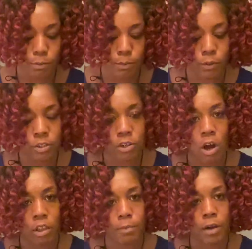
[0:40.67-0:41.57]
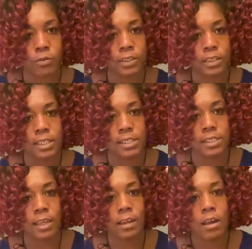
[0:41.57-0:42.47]
moons are all about
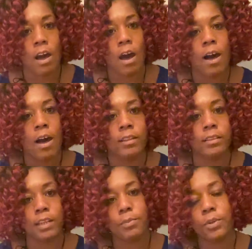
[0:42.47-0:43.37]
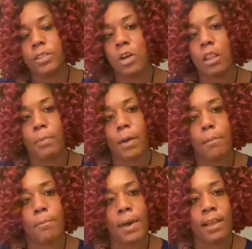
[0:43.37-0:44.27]
releasing. Libra is all about
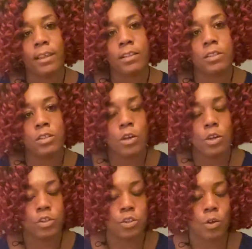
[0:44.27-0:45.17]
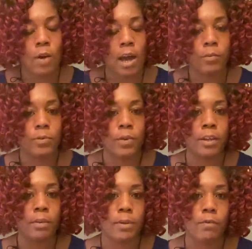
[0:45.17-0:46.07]
balance. So I would
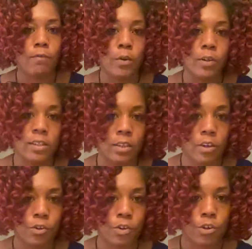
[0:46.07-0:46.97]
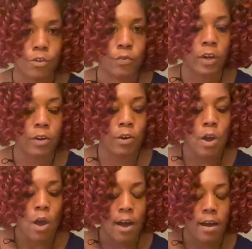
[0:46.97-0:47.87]
recommend focusing on your career,
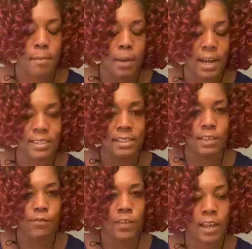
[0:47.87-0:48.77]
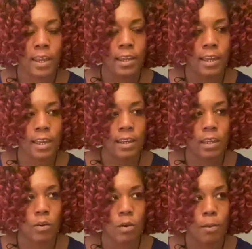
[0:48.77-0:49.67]
identifying
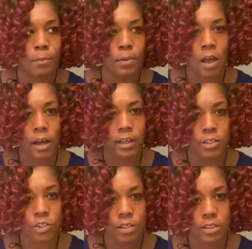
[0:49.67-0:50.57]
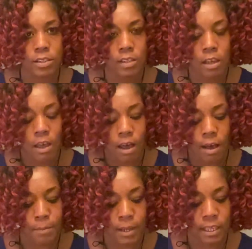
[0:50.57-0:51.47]
any blockages,
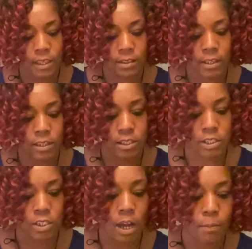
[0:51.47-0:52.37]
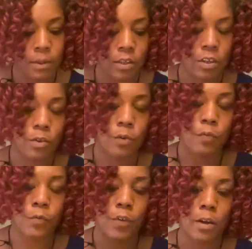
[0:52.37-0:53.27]
anything that is stopping you
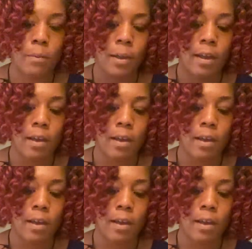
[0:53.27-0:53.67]
from